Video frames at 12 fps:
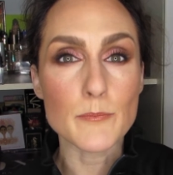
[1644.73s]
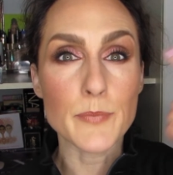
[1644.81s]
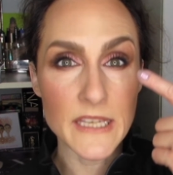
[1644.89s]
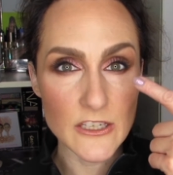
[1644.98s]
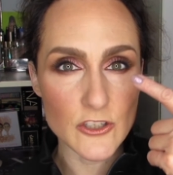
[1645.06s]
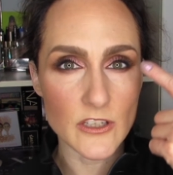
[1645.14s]

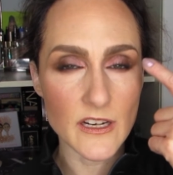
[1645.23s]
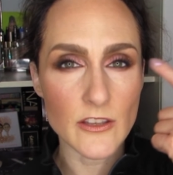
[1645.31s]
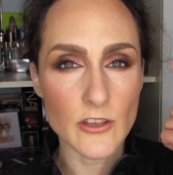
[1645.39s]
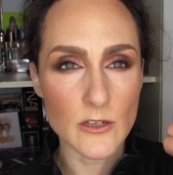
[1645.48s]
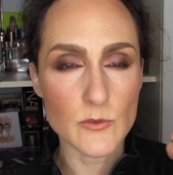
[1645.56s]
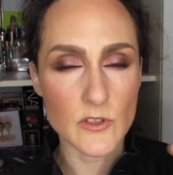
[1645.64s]
peach, and I
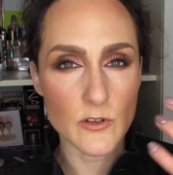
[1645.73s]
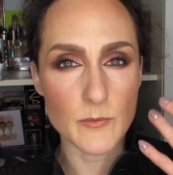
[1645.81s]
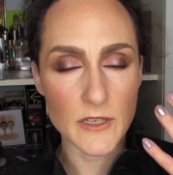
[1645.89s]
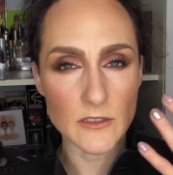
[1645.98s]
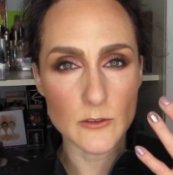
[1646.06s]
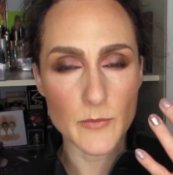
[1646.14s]
thought it was going to
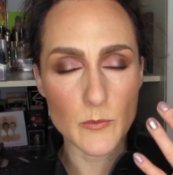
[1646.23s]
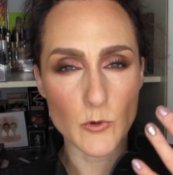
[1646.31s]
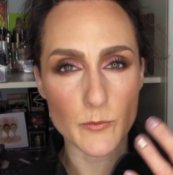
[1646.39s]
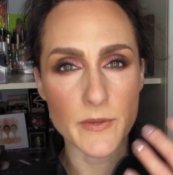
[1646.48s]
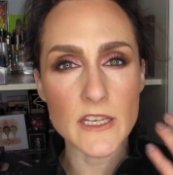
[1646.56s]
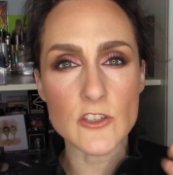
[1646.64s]
be a little bit
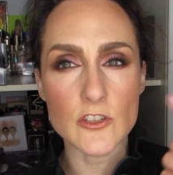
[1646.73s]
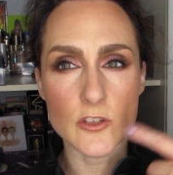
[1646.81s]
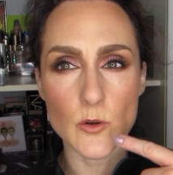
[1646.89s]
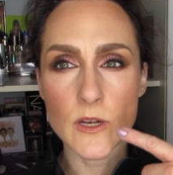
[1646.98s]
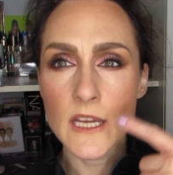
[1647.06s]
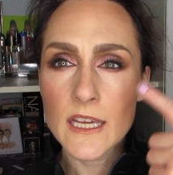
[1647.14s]
more peach.
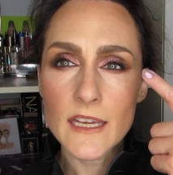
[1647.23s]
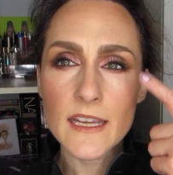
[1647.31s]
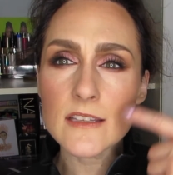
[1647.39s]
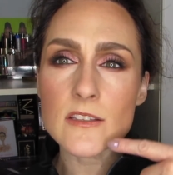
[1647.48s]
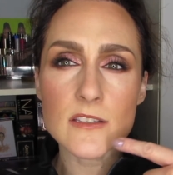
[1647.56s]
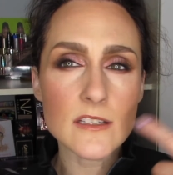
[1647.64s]
So
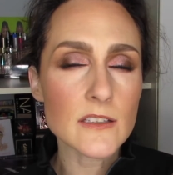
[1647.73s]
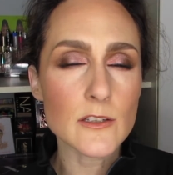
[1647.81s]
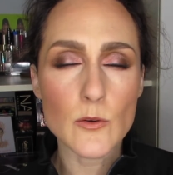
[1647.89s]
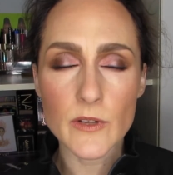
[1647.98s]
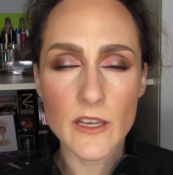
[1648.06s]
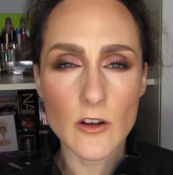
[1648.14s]
it's still
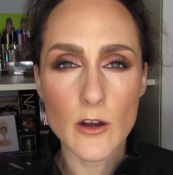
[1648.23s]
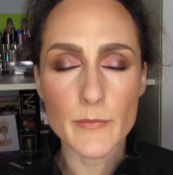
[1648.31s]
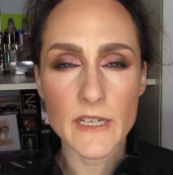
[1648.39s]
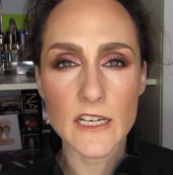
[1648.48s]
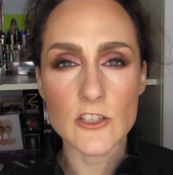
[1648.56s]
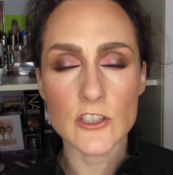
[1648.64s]
an okay
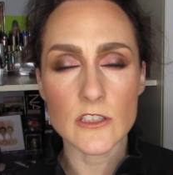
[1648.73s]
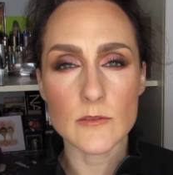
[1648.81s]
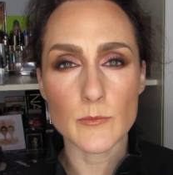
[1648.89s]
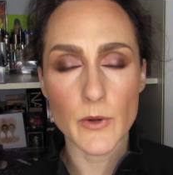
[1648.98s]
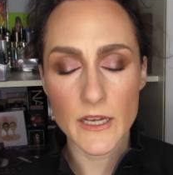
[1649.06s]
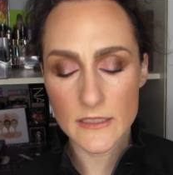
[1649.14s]

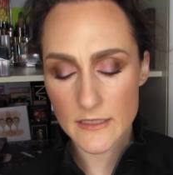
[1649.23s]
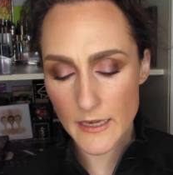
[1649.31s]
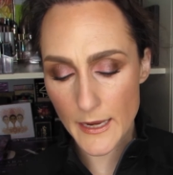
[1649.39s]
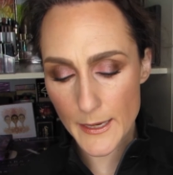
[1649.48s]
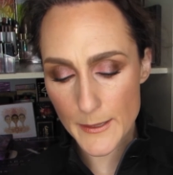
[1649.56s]
combination, but